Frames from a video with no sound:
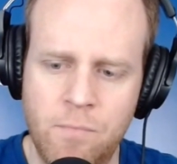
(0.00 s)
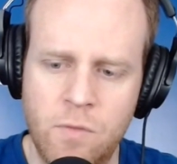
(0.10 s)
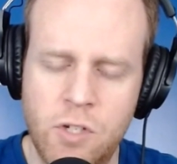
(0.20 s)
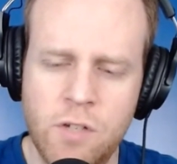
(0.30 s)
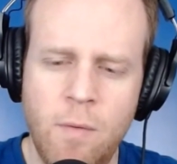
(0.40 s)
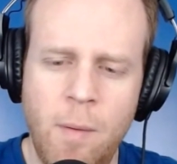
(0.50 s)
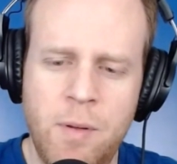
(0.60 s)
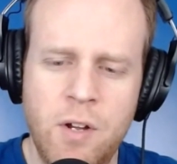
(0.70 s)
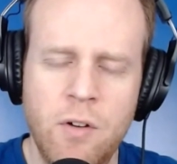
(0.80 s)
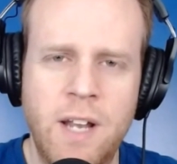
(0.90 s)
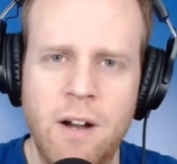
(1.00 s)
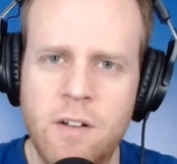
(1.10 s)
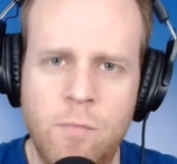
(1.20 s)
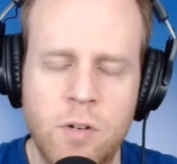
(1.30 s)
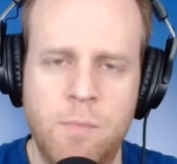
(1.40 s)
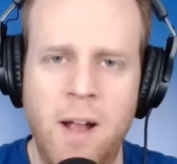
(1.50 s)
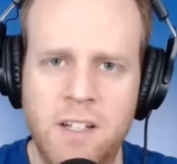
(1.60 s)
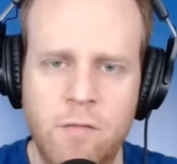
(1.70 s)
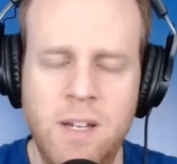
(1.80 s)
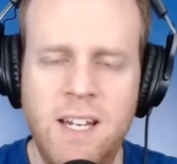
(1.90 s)
just from a pure narrative
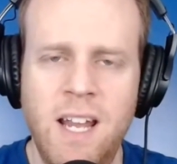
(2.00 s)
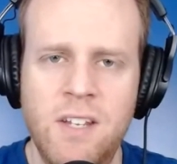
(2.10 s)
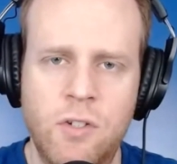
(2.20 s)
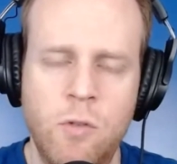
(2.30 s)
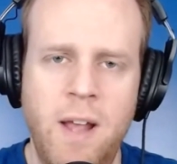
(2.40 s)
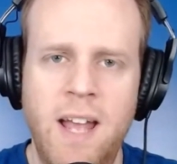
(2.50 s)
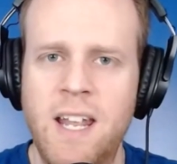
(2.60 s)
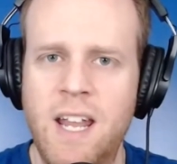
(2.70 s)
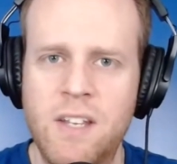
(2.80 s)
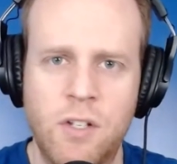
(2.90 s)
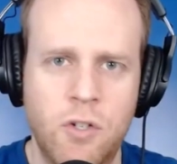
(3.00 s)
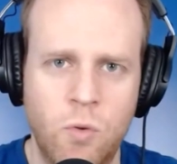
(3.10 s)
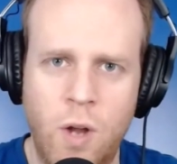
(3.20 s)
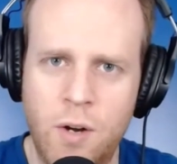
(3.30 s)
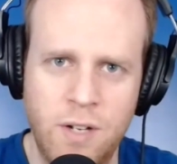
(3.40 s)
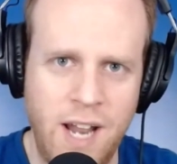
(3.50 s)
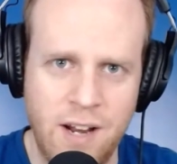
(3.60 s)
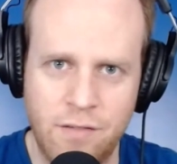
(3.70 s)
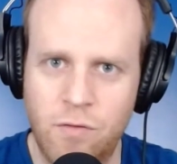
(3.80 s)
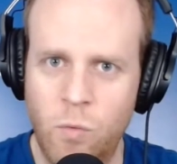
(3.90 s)
perspective, PK Subban is a Toronto
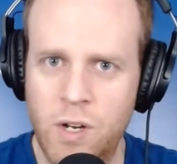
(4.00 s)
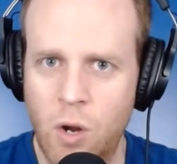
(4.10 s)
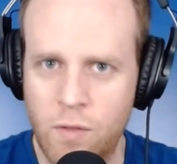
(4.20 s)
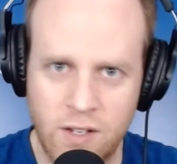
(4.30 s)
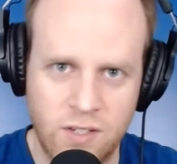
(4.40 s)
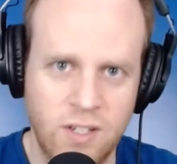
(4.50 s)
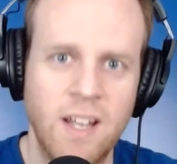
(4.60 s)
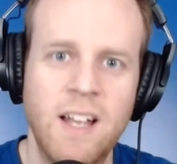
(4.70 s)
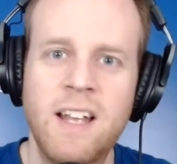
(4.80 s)
native. We know this.